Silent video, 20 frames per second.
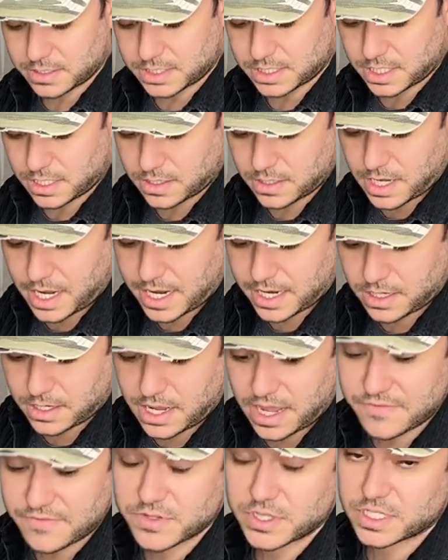So I don't know.
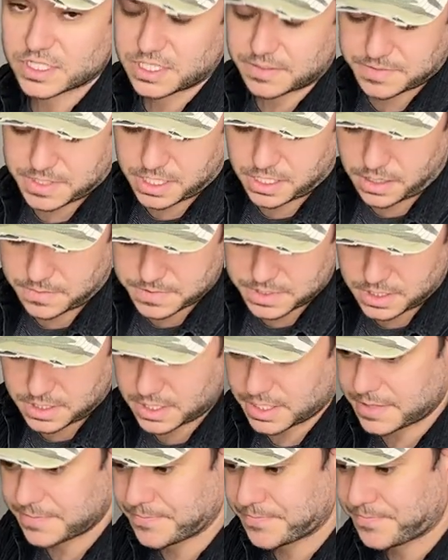I haven't looked up the comps
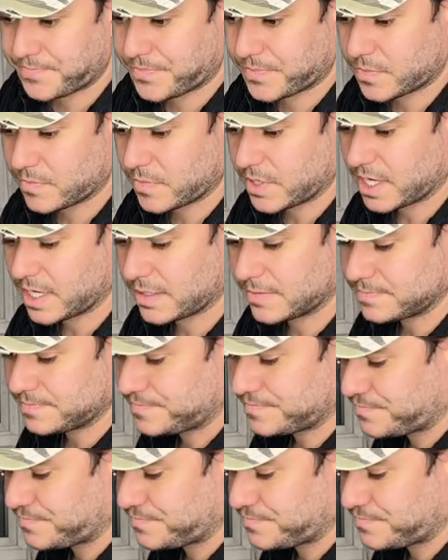on it, but